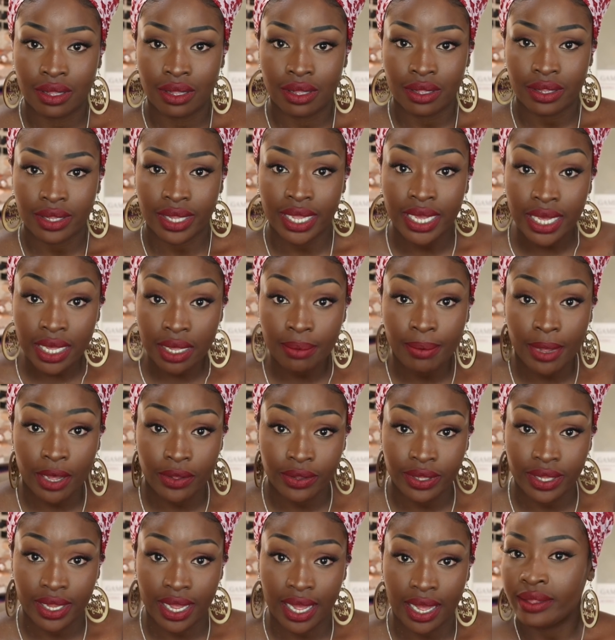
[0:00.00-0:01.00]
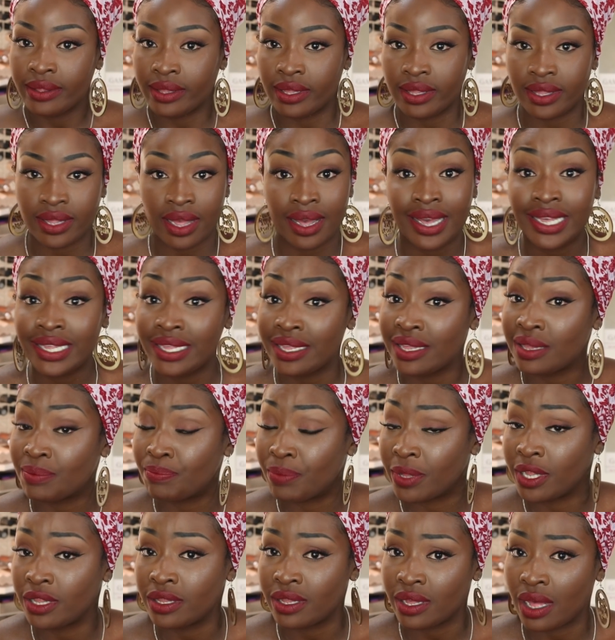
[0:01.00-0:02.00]
Think about that. Society is
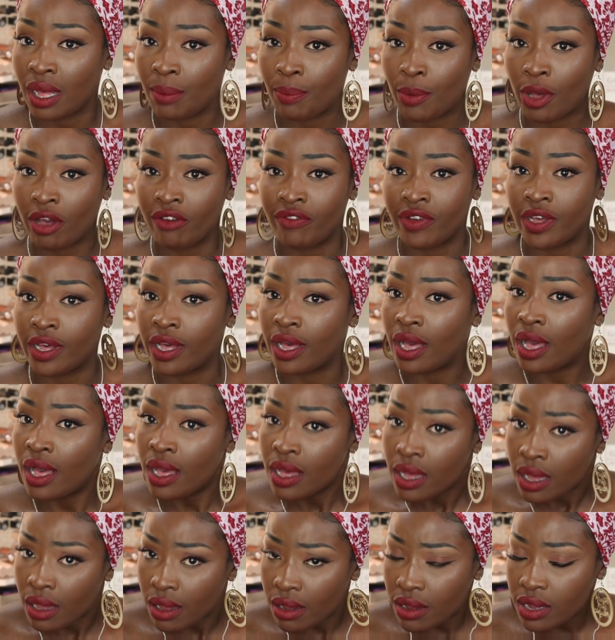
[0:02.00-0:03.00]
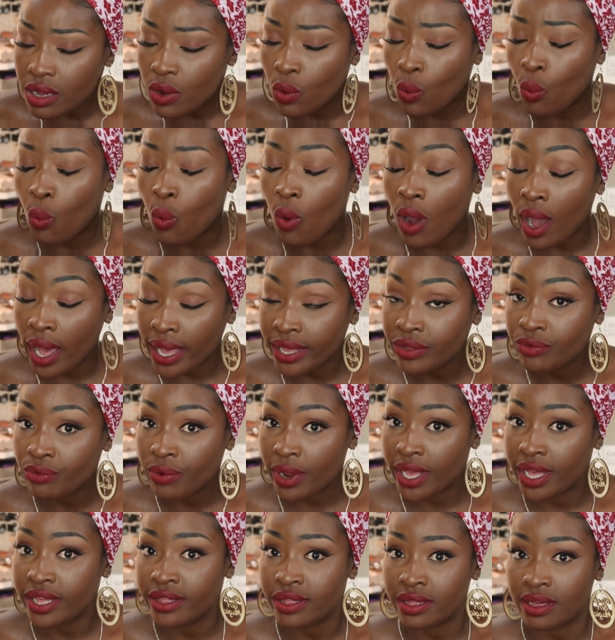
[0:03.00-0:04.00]
built up of a wide
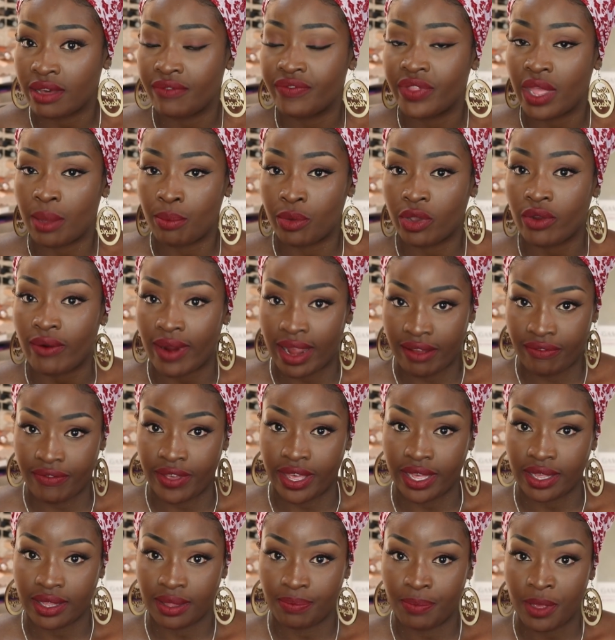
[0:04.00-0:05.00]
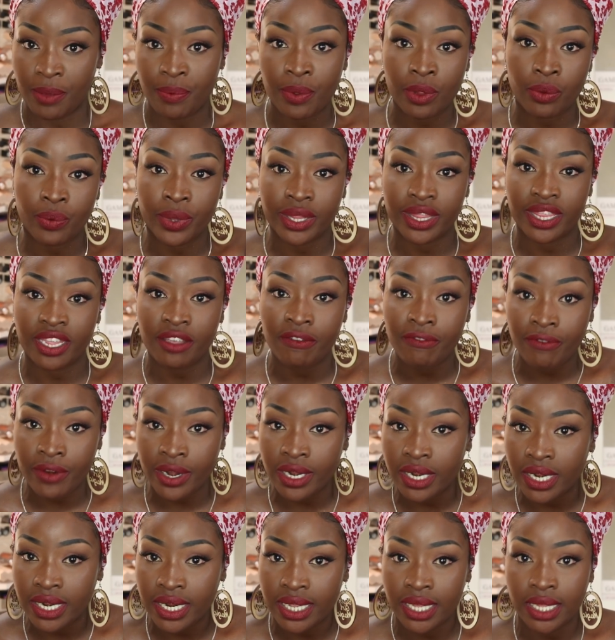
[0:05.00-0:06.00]
range of demographics, people with
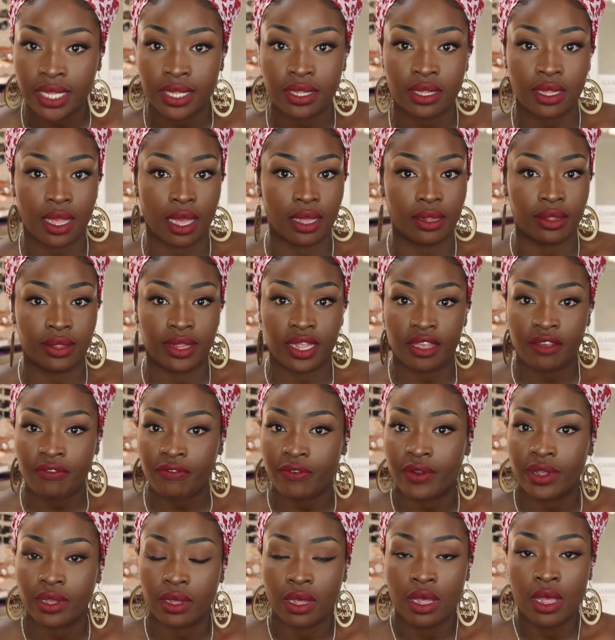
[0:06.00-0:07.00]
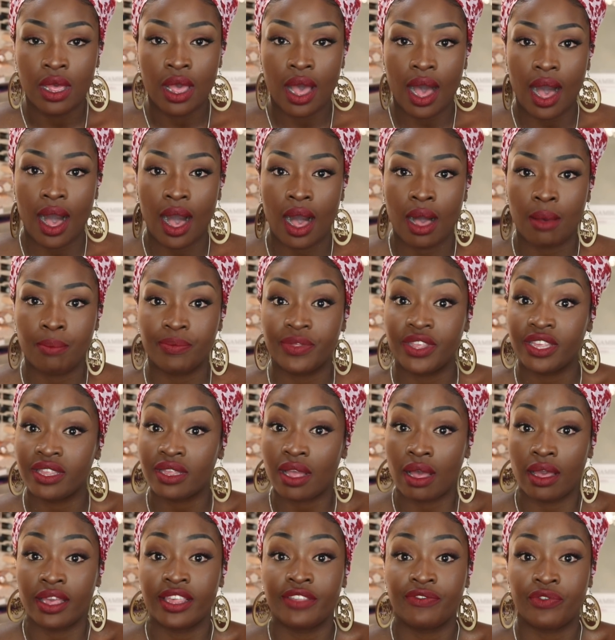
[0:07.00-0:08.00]
different needs, different
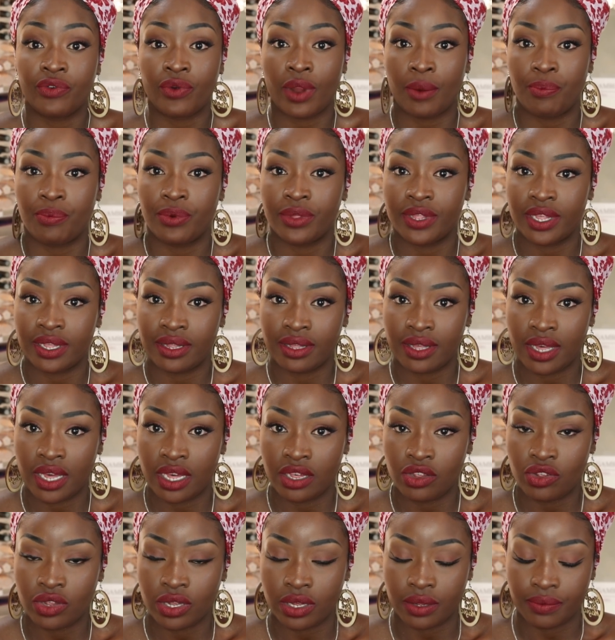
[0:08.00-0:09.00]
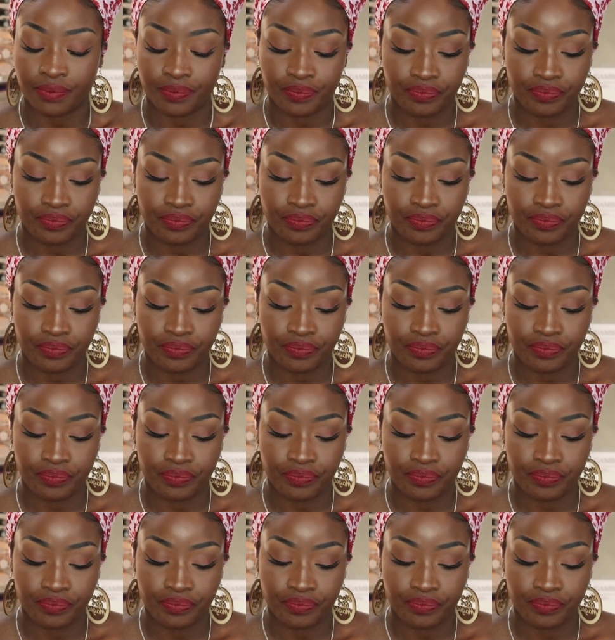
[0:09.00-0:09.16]
desires for representation.